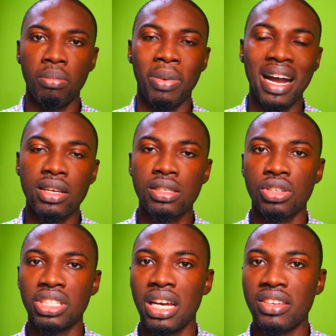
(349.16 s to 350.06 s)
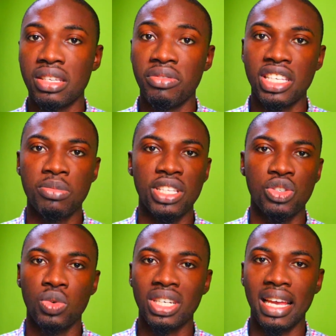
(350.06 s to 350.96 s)
Banks such as
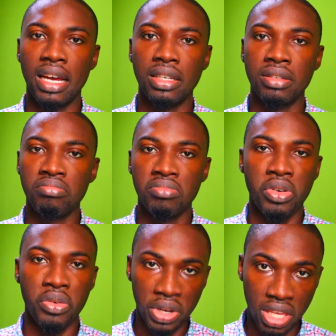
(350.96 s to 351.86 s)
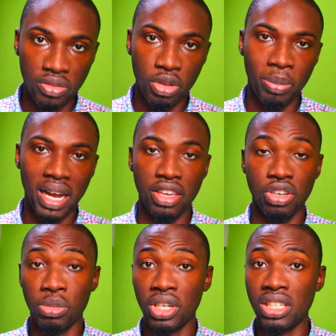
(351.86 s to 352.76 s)
Investment One can give you back
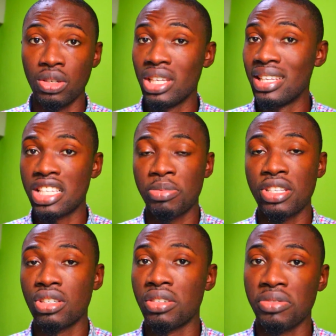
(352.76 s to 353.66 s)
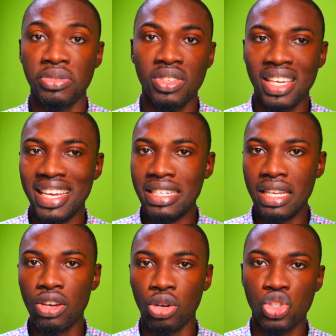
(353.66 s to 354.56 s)
your money in the space of a
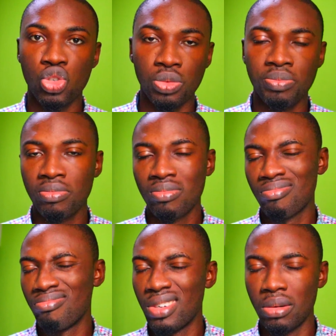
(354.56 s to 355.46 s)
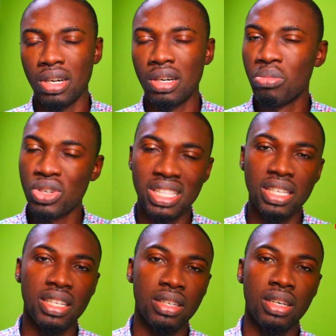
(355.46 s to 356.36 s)
day or two.
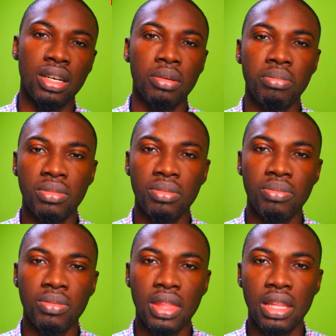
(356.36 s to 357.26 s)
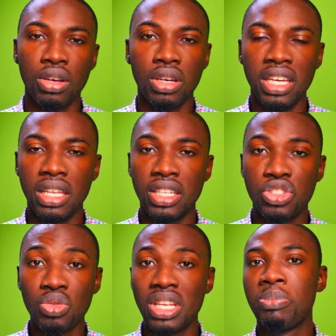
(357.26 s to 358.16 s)
Mostly in a
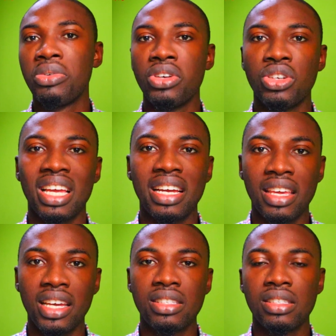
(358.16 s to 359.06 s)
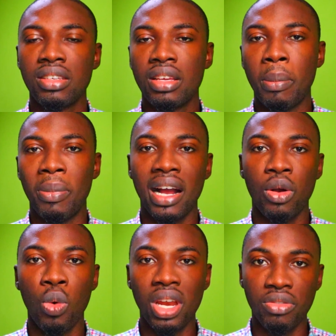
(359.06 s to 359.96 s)
2-day period, you can get
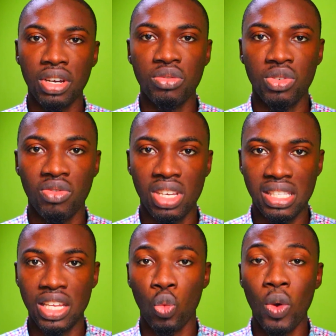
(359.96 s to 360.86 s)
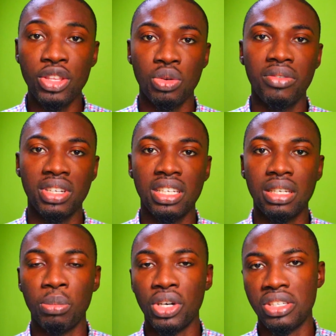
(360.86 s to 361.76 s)
back whatever you've invested when you ever need
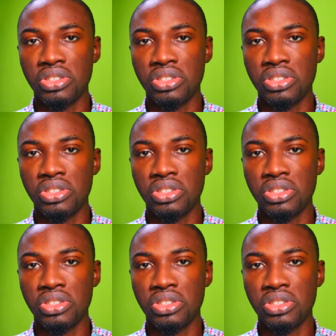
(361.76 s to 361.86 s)
the money.